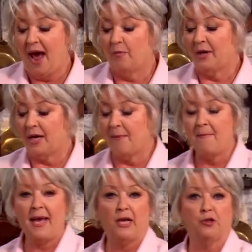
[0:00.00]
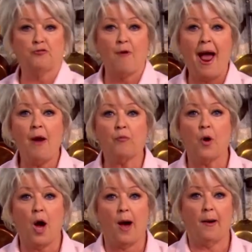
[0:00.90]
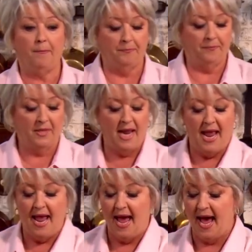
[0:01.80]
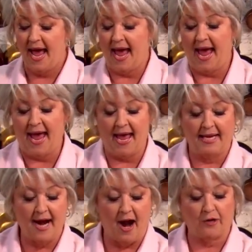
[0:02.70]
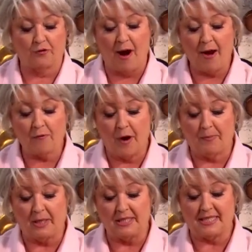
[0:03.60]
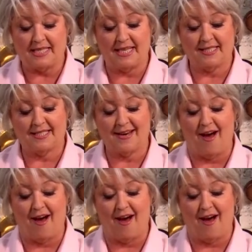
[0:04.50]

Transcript: And we're gonna make a dry rub. And our dry rub consists